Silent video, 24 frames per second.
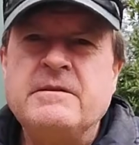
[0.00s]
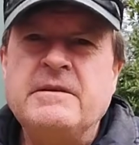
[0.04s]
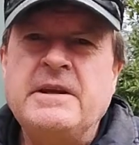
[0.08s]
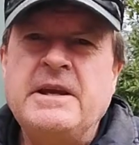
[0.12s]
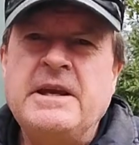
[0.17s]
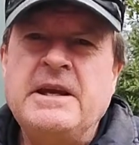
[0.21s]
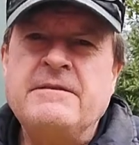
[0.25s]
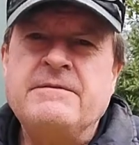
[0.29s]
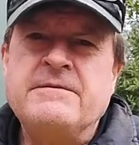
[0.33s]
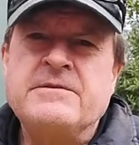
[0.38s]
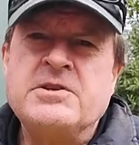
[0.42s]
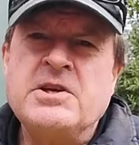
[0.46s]

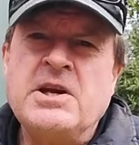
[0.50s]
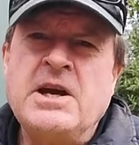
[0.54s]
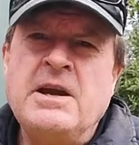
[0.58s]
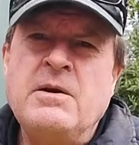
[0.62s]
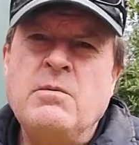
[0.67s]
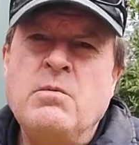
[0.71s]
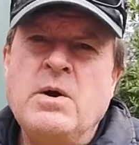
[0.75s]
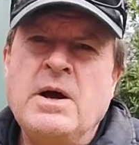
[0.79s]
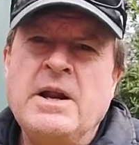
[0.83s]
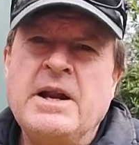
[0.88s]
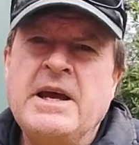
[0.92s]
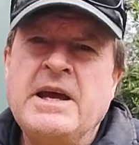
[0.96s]

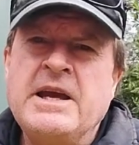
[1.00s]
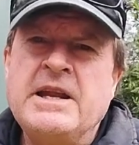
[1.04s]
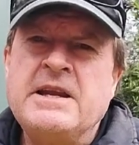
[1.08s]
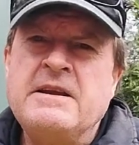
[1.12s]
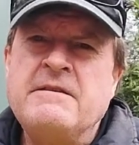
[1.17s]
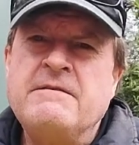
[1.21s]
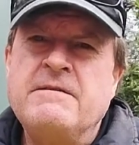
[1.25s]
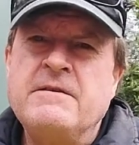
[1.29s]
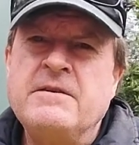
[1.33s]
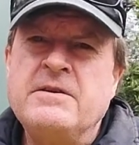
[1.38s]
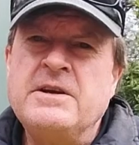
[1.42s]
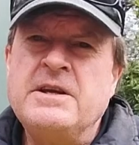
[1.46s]

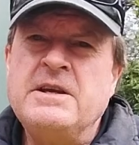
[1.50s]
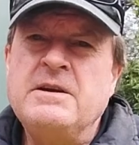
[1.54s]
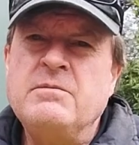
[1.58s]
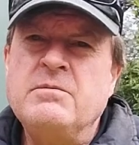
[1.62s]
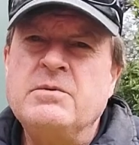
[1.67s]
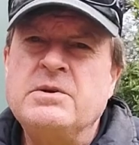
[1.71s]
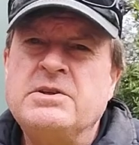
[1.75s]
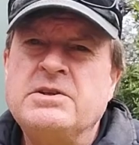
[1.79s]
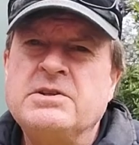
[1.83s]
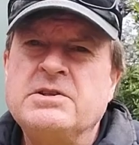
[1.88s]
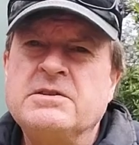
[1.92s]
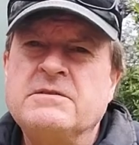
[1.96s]
FJ180V,
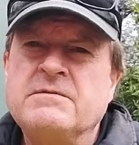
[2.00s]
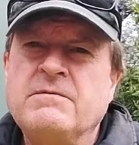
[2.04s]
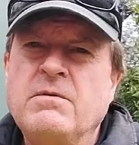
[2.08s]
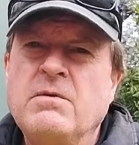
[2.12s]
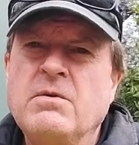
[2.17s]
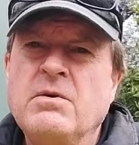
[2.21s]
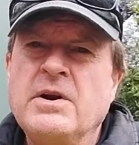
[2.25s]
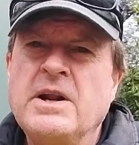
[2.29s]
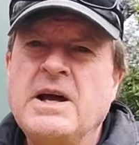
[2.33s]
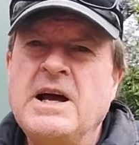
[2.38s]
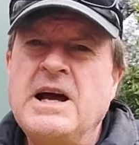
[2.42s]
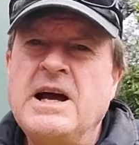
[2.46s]
which is
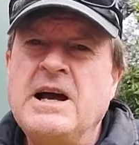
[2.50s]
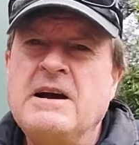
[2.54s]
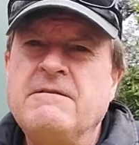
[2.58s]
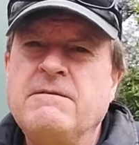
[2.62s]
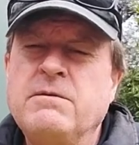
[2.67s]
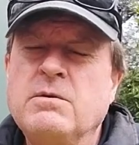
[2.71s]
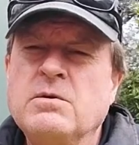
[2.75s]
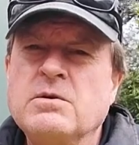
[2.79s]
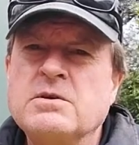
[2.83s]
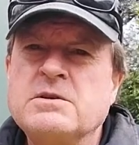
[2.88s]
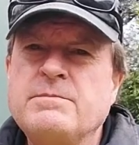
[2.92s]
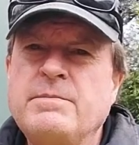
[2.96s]
4.5
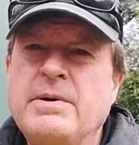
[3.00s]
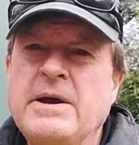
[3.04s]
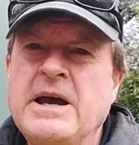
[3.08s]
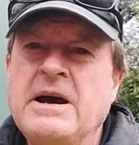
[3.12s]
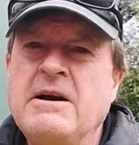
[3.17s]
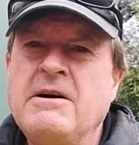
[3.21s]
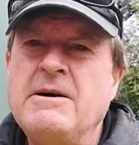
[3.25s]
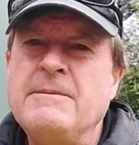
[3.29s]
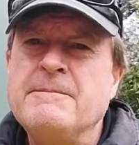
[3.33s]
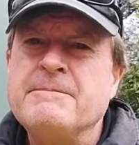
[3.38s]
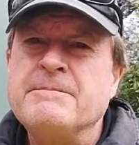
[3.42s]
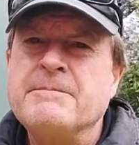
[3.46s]

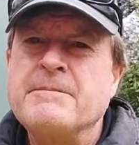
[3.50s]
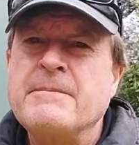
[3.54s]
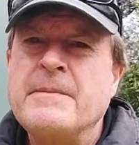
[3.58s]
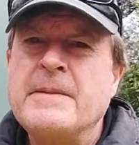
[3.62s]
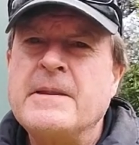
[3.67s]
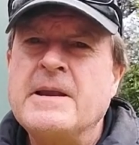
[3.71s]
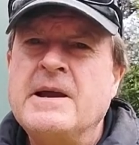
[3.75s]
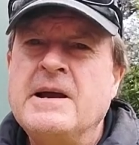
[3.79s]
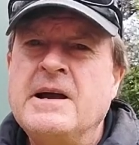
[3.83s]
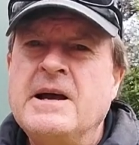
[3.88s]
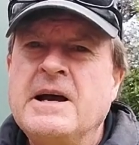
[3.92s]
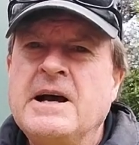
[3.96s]
horsepower.
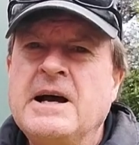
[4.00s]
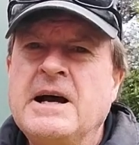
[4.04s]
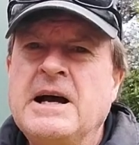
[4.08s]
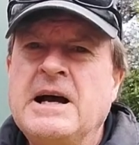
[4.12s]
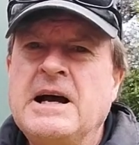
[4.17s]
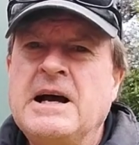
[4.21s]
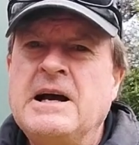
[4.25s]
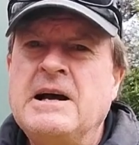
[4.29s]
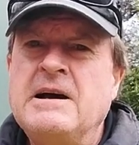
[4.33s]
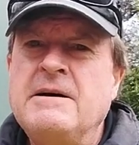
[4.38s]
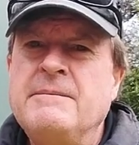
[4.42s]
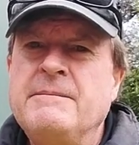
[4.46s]

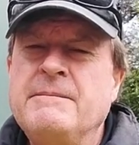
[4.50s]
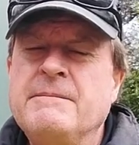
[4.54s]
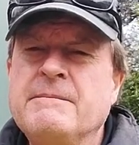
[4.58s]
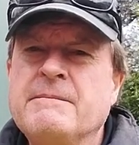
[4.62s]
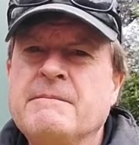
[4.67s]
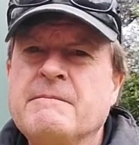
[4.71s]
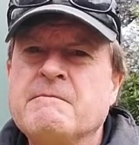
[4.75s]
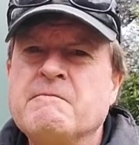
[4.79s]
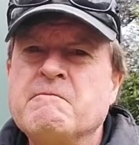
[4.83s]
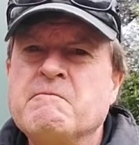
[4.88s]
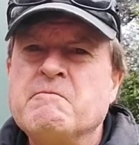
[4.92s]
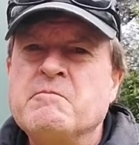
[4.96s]
And
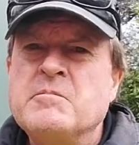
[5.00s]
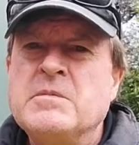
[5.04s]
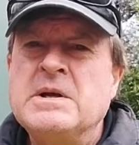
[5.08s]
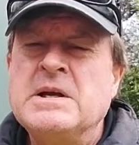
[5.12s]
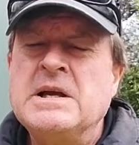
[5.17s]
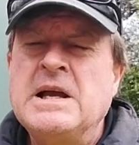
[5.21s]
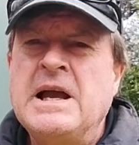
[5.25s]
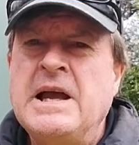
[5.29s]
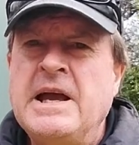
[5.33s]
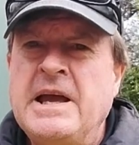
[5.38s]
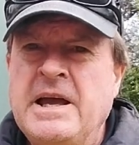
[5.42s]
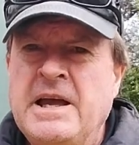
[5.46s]

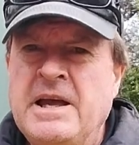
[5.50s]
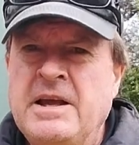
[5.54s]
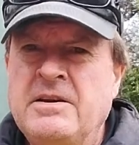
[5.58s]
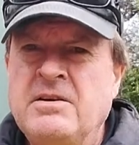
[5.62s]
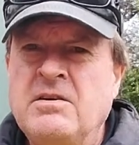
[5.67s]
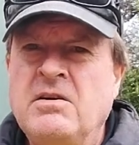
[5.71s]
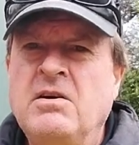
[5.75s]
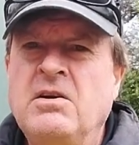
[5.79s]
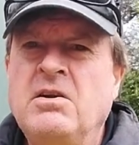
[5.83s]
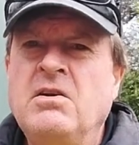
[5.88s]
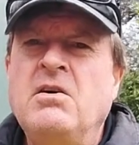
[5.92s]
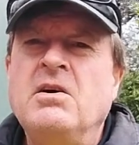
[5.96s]

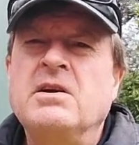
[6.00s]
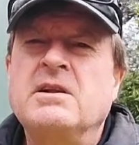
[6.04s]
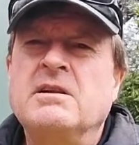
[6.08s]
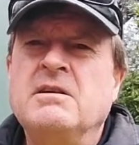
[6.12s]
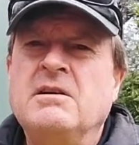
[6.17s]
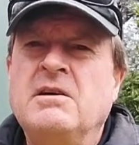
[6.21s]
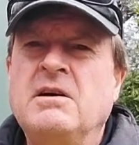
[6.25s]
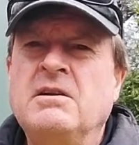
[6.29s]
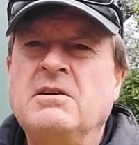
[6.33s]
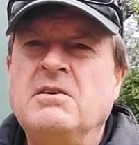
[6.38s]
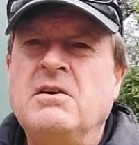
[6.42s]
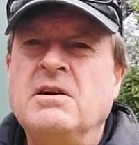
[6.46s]

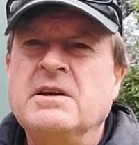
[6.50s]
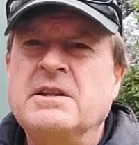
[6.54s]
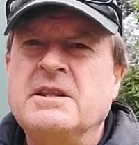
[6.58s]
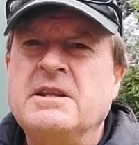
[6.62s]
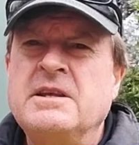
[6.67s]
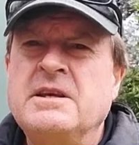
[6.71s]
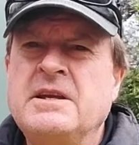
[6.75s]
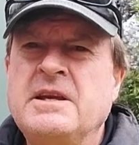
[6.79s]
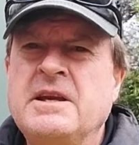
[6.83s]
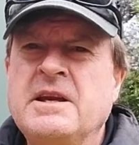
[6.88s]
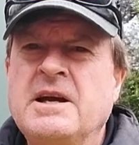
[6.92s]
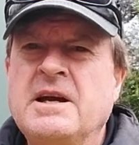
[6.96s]
I like
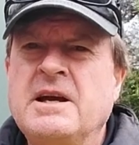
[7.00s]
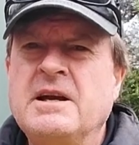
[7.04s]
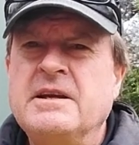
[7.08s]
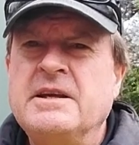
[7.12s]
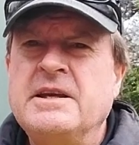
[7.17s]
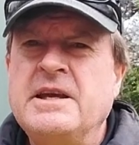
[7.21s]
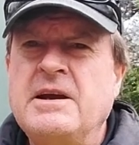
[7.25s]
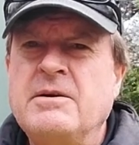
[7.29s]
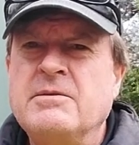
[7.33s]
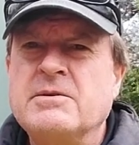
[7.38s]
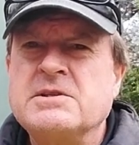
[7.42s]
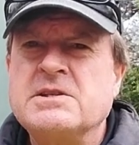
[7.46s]
the
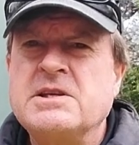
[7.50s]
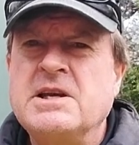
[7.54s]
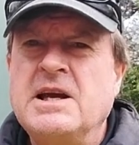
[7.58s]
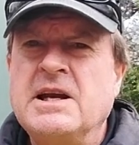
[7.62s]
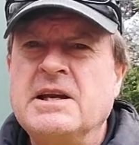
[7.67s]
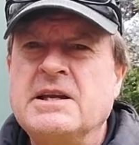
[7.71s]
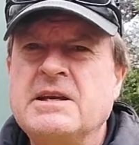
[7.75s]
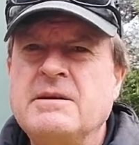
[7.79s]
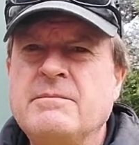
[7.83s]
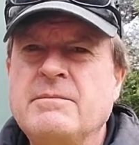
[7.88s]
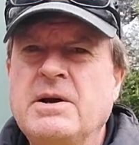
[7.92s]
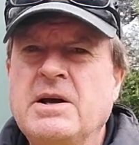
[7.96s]

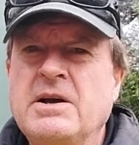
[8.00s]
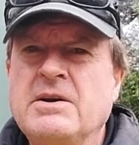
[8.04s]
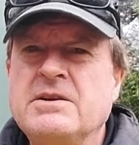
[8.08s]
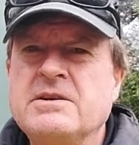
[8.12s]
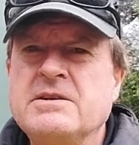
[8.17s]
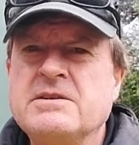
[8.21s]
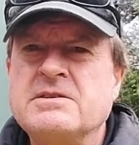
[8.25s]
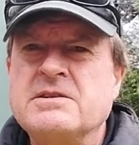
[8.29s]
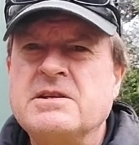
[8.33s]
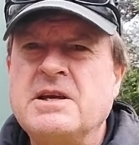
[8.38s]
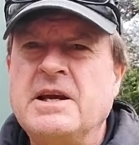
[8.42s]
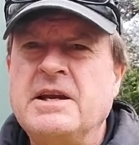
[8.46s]
Kawasaki
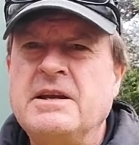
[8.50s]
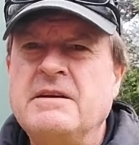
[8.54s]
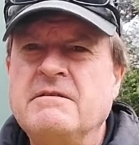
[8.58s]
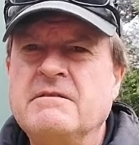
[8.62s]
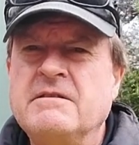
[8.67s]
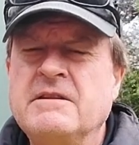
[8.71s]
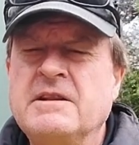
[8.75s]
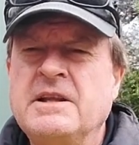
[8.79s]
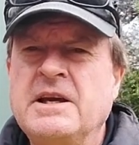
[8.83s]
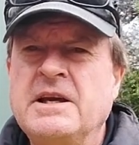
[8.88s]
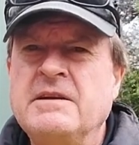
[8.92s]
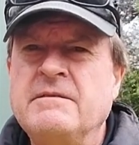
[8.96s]
motors.
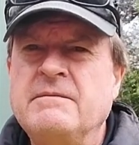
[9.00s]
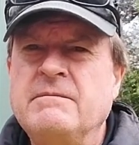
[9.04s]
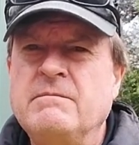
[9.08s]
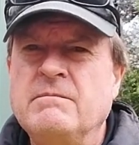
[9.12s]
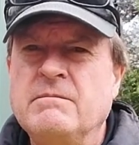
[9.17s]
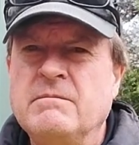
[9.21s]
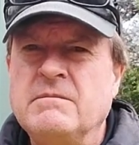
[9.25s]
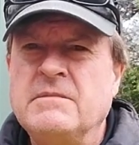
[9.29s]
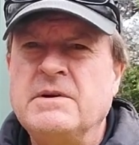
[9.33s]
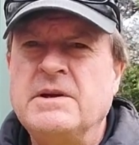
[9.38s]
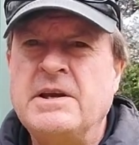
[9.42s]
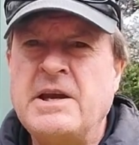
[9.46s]
They
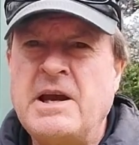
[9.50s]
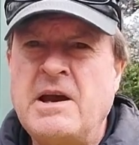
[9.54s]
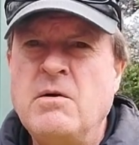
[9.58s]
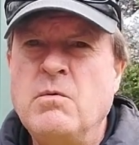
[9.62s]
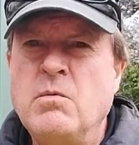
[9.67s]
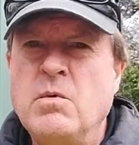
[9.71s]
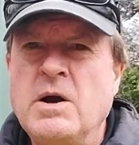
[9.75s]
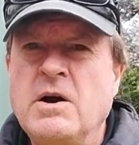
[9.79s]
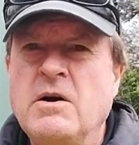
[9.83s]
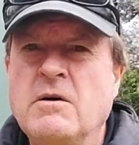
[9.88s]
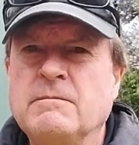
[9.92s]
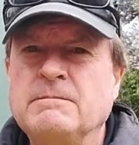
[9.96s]
go
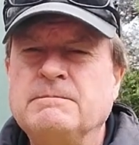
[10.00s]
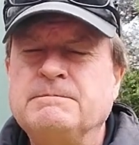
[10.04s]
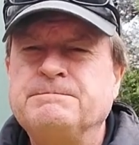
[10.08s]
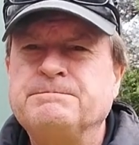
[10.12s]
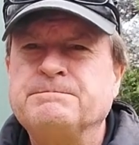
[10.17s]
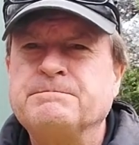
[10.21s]
well.